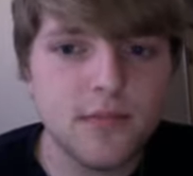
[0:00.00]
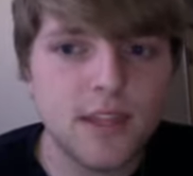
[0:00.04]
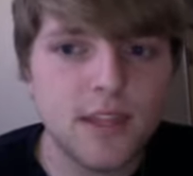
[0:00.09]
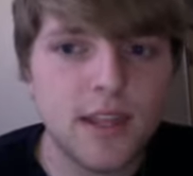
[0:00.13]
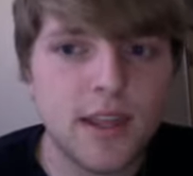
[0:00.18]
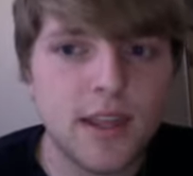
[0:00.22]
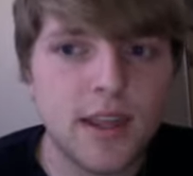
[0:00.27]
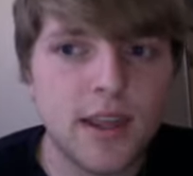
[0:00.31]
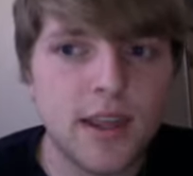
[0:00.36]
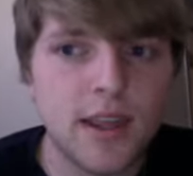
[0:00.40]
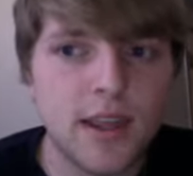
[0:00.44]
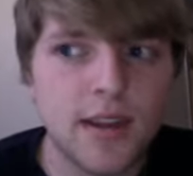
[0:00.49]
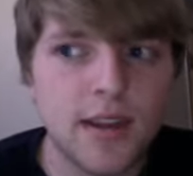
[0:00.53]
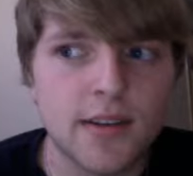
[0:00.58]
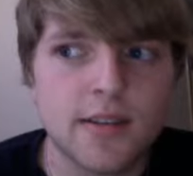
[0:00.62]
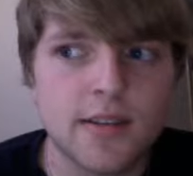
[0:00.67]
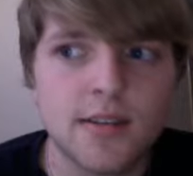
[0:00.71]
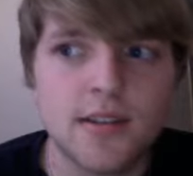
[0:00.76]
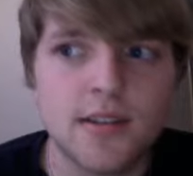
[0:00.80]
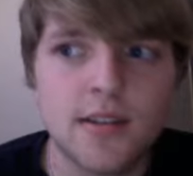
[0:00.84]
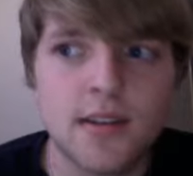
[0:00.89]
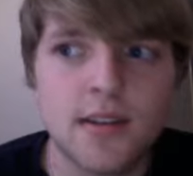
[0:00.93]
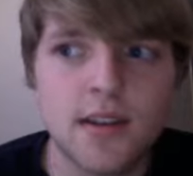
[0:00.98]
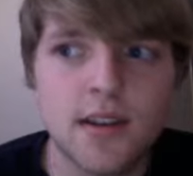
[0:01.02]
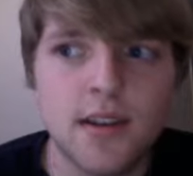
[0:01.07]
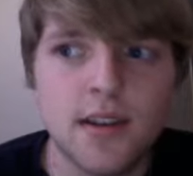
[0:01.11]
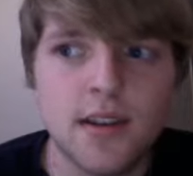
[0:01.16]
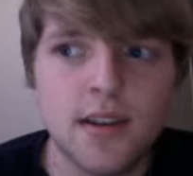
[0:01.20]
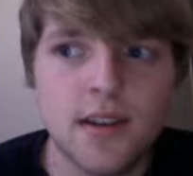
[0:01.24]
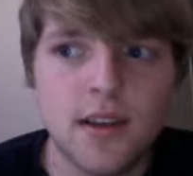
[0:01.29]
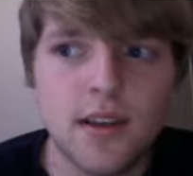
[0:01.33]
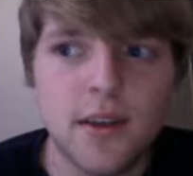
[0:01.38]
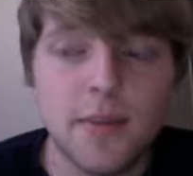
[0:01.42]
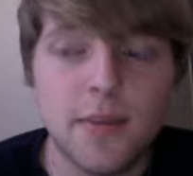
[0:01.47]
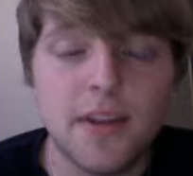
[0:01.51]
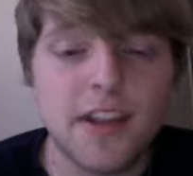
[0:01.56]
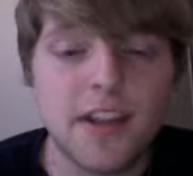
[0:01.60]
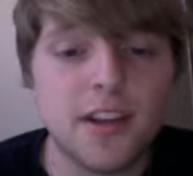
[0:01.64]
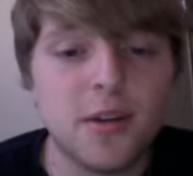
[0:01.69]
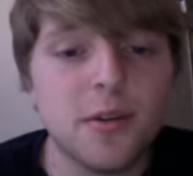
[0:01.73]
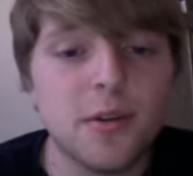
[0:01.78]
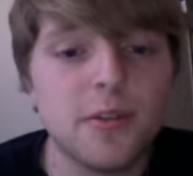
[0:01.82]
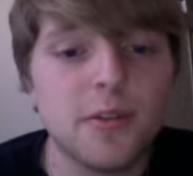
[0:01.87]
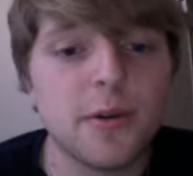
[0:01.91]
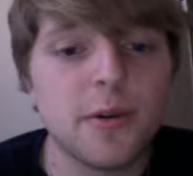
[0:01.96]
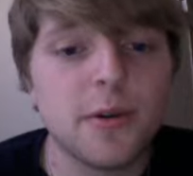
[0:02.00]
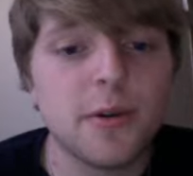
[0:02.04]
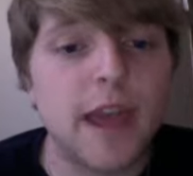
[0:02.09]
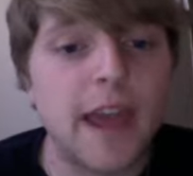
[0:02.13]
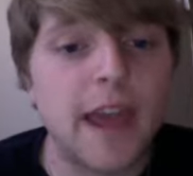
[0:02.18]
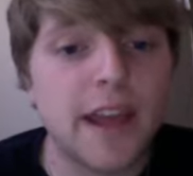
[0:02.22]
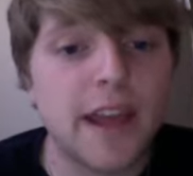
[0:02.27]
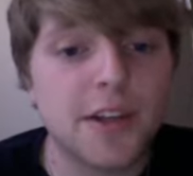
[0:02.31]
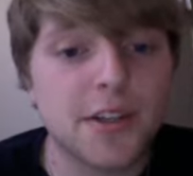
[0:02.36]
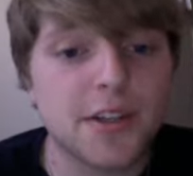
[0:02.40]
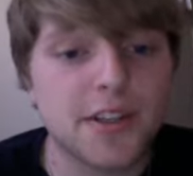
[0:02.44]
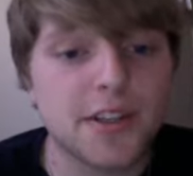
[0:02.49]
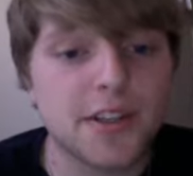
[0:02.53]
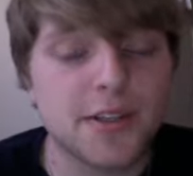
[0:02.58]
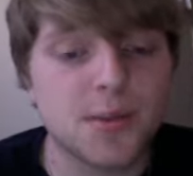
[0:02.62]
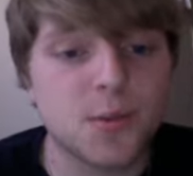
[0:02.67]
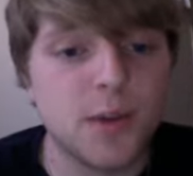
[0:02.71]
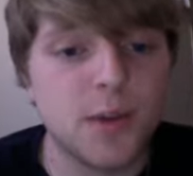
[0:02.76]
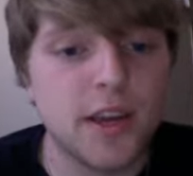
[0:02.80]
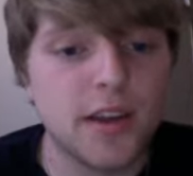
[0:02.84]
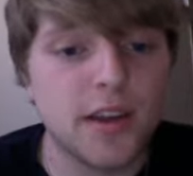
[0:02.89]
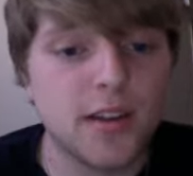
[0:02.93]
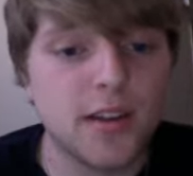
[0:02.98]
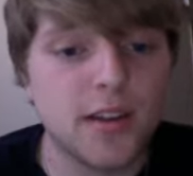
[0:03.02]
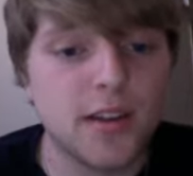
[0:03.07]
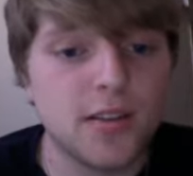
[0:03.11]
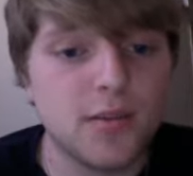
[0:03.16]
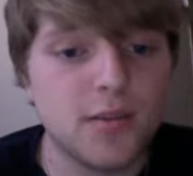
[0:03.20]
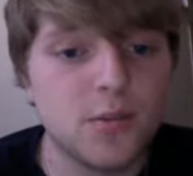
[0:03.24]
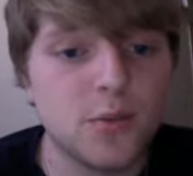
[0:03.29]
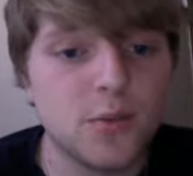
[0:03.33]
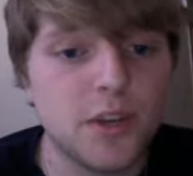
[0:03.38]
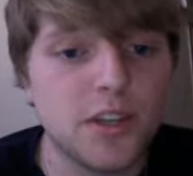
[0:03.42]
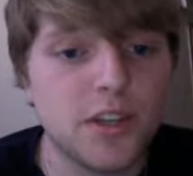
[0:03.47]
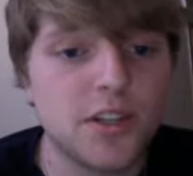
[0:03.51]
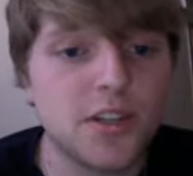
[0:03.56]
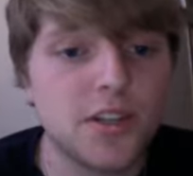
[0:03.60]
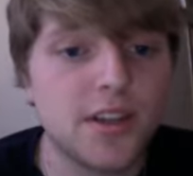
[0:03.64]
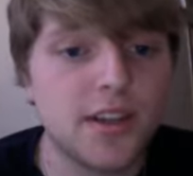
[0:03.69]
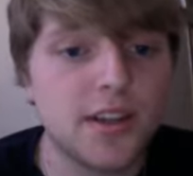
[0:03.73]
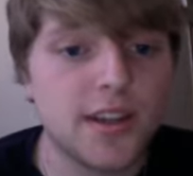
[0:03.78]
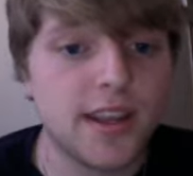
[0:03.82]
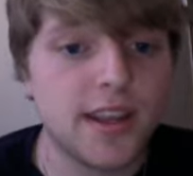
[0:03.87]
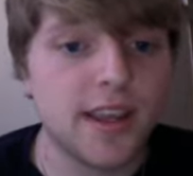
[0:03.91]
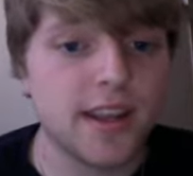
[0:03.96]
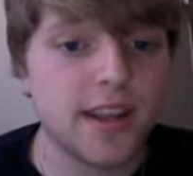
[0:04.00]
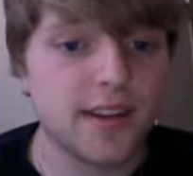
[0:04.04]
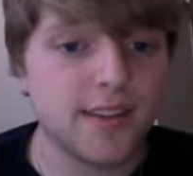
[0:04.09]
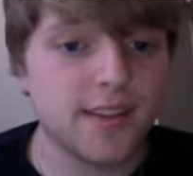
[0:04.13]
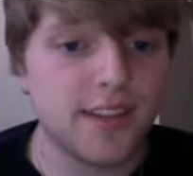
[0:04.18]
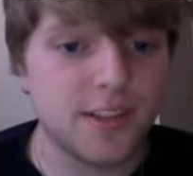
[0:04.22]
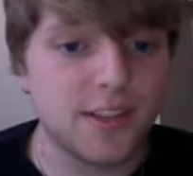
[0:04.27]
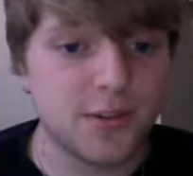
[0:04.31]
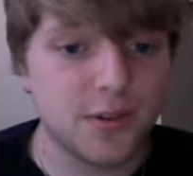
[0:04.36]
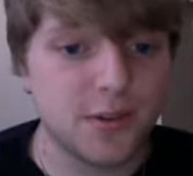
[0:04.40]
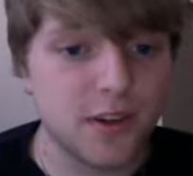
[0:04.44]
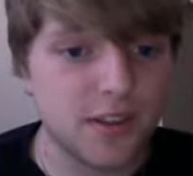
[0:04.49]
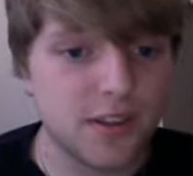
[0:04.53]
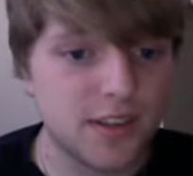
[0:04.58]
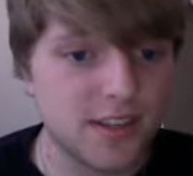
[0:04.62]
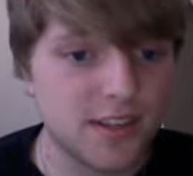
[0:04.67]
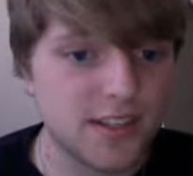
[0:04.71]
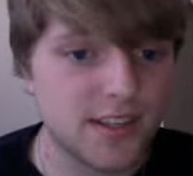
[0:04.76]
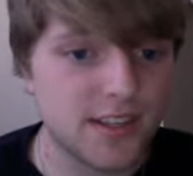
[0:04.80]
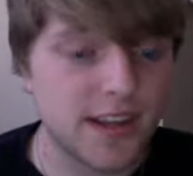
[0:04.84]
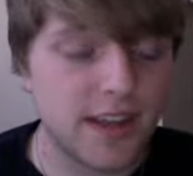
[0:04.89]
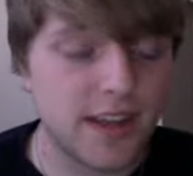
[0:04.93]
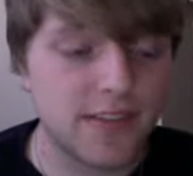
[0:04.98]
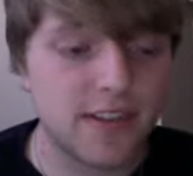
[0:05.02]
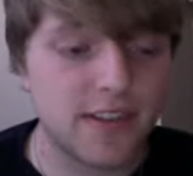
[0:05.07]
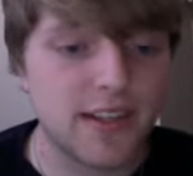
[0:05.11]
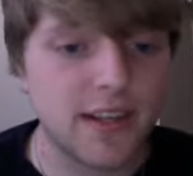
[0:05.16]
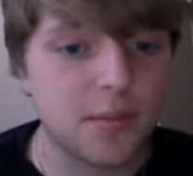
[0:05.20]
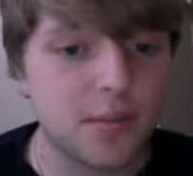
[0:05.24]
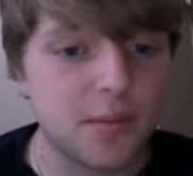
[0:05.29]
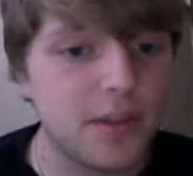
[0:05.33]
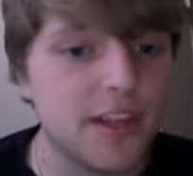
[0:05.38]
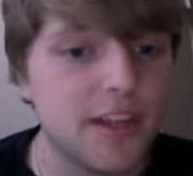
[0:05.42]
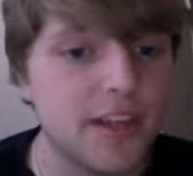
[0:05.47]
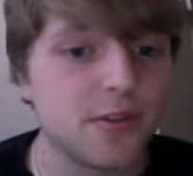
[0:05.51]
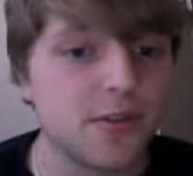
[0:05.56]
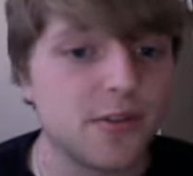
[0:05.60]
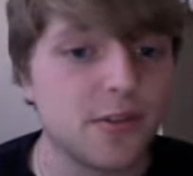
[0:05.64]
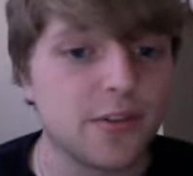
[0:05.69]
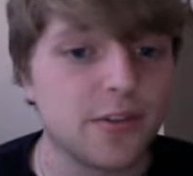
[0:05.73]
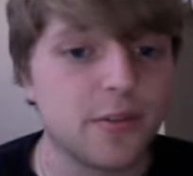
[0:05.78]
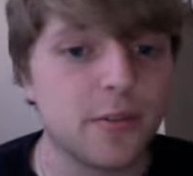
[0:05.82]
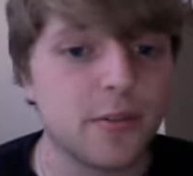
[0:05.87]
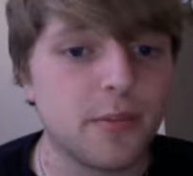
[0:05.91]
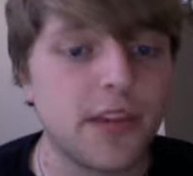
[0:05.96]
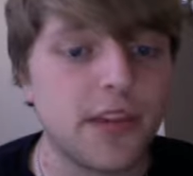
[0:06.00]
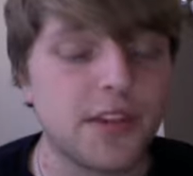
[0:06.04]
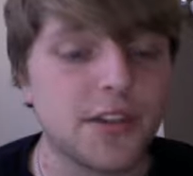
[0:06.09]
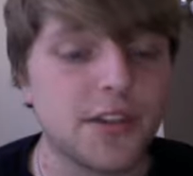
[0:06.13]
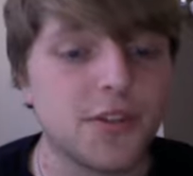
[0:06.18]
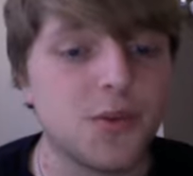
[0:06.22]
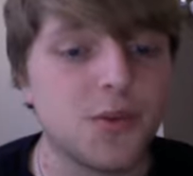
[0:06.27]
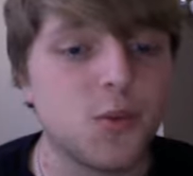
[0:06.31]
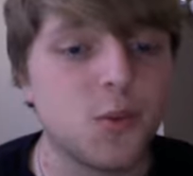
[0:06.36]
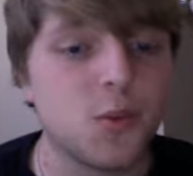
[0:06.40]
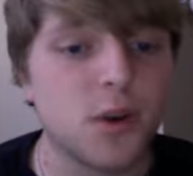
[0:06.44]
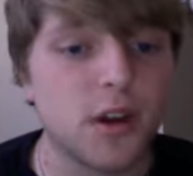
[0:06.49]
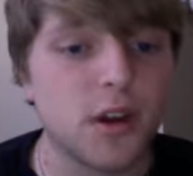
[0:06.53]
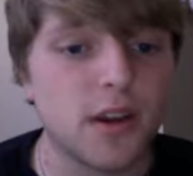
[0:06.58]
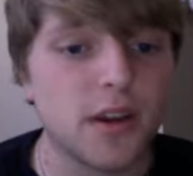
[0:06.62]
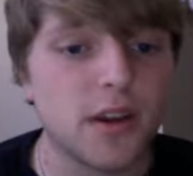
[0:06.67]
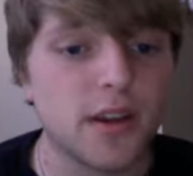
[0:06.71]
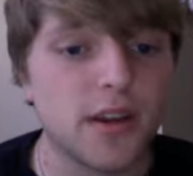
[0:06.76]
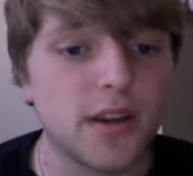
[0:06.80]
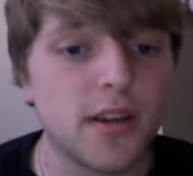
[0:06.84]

And I mean, you can do it through action as well, which, again, these are all things that have to take place in order for magic to work.